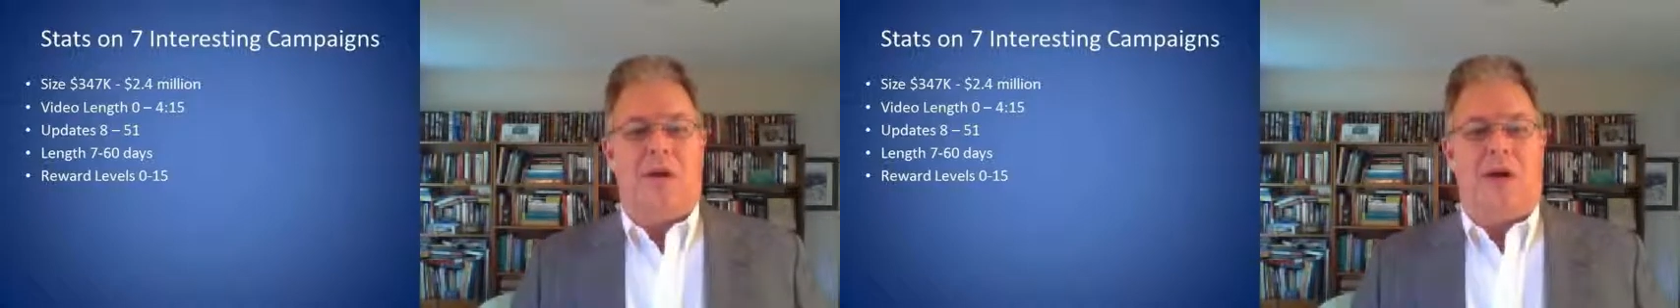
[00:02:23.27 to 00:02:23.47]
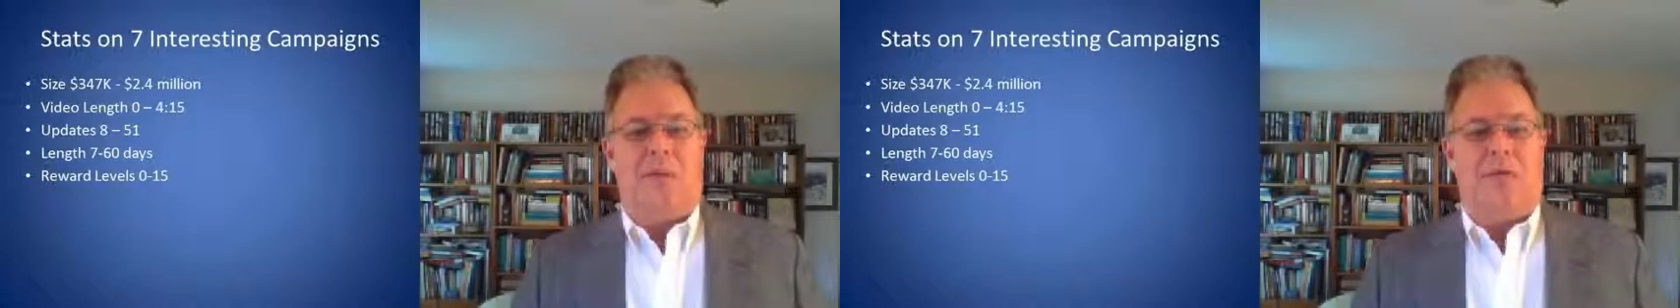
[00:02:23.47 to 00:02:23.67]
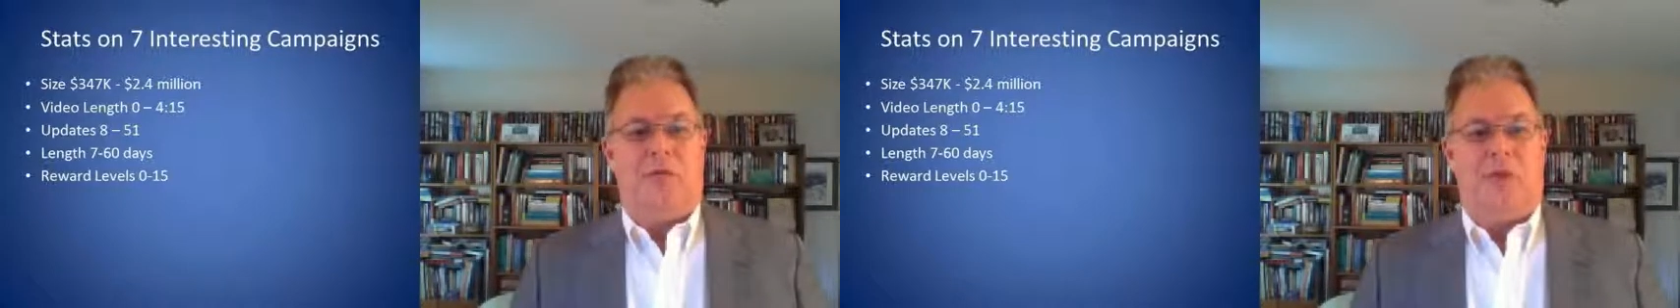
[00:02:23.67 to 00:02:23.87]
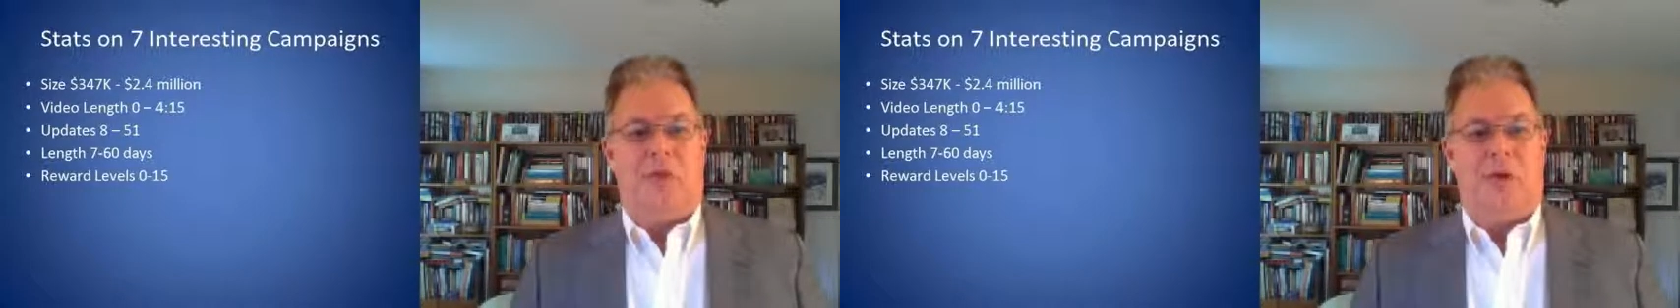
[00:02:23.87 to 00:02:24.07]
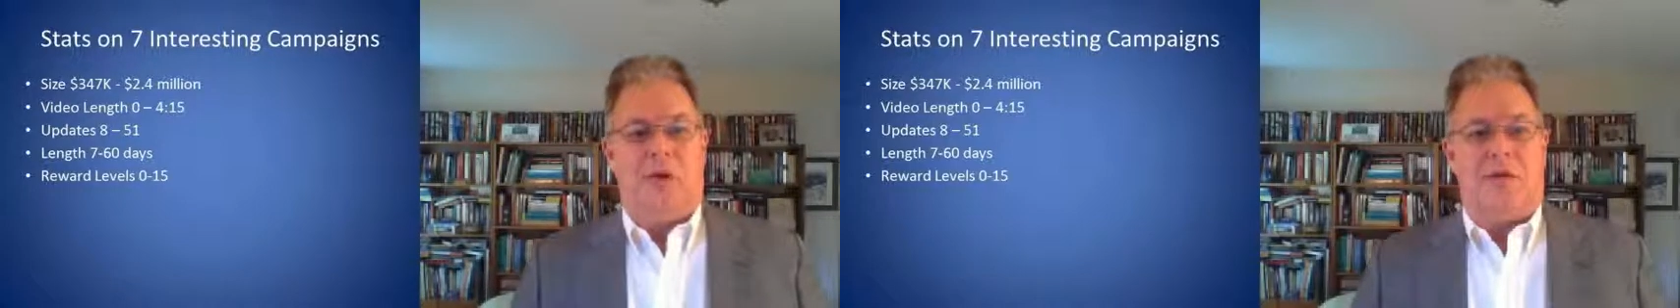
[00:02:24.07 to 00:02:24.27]
up
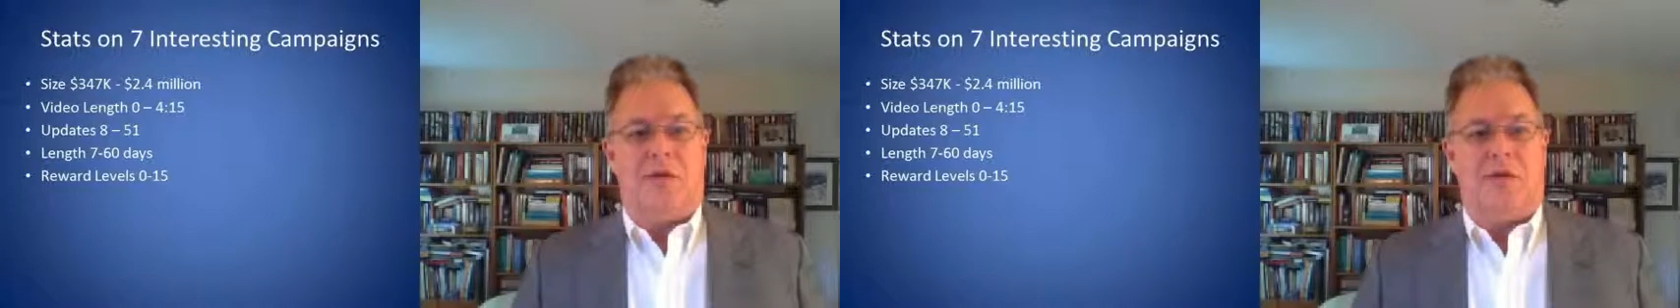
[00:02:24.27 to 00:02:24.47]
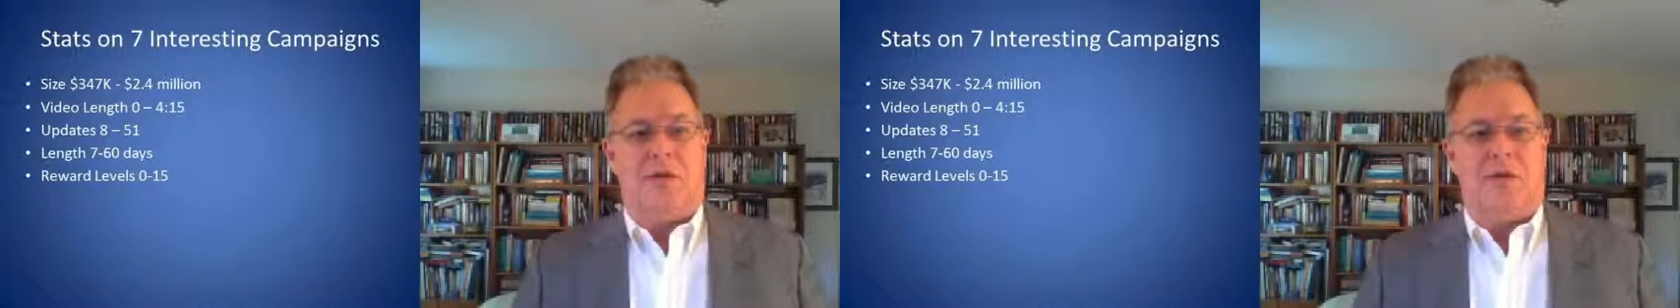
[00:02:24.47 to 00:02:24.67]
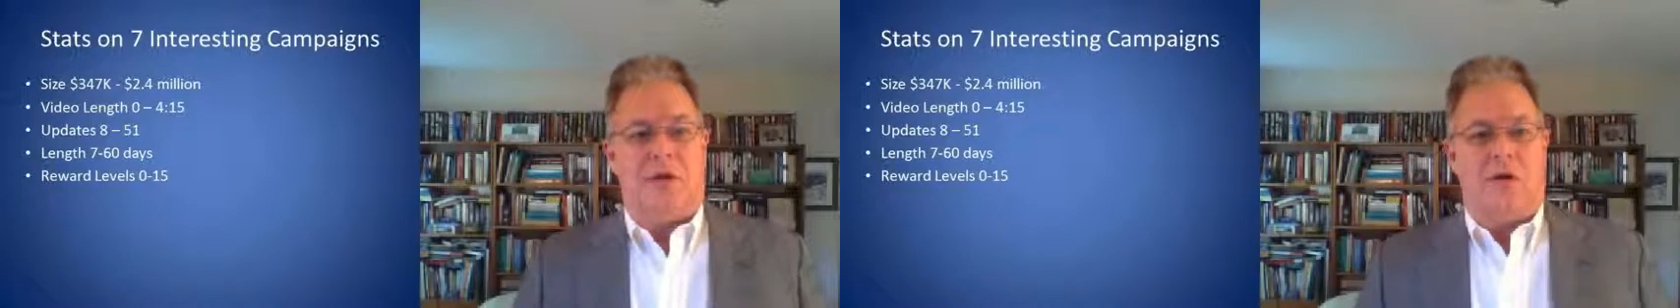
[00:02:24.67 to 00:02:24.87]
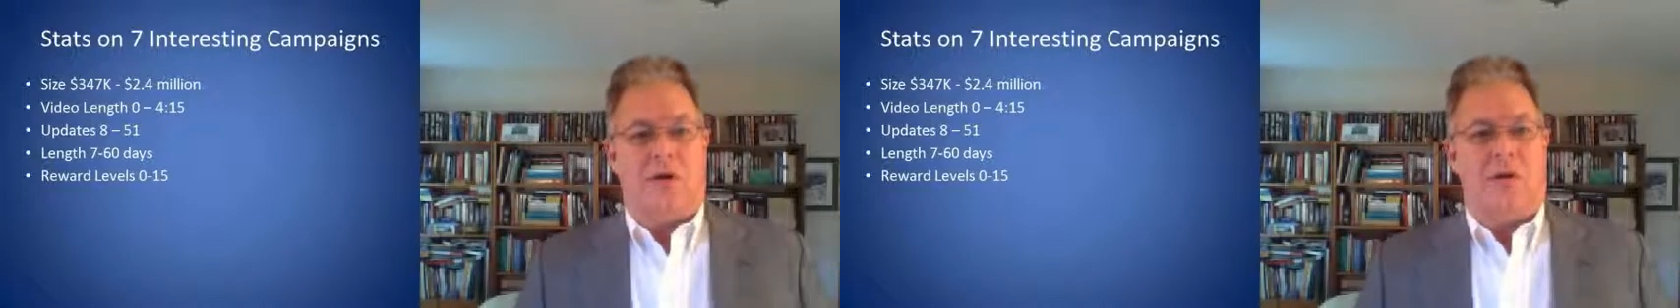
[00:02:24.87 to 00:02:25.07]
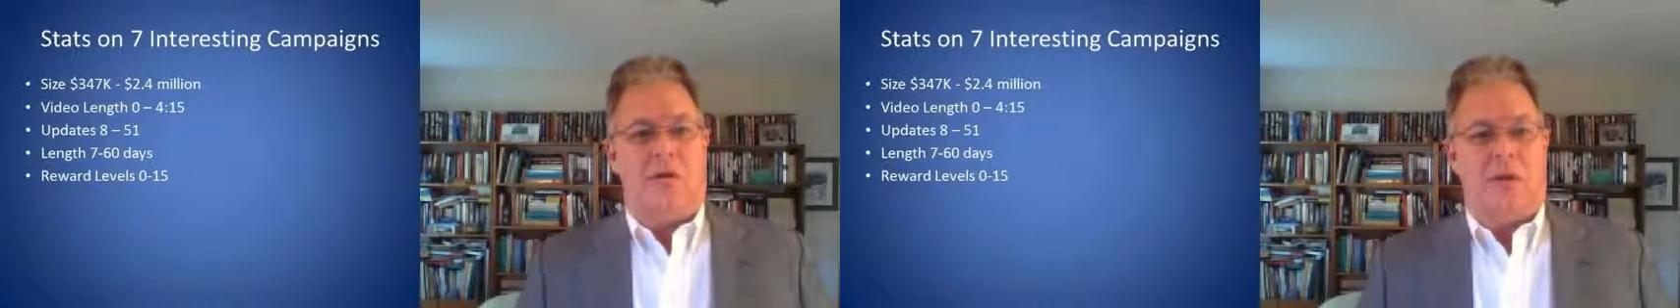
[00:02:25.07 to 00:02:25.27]
to the long
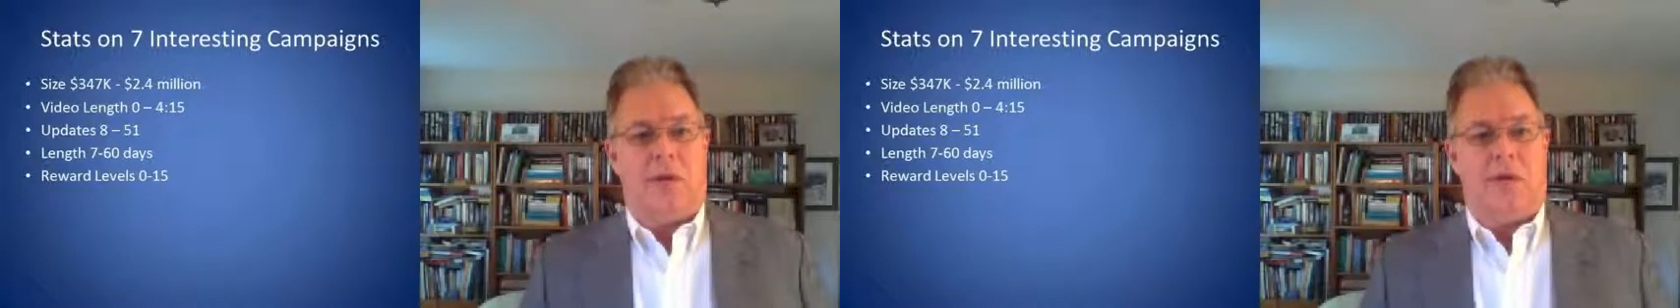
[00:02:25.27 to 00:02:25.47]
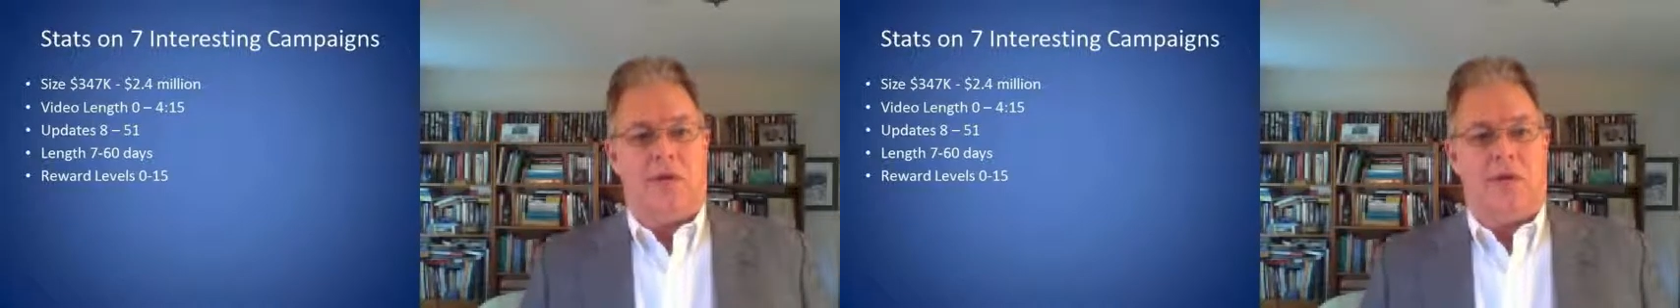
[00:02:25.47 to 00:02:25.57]
campaign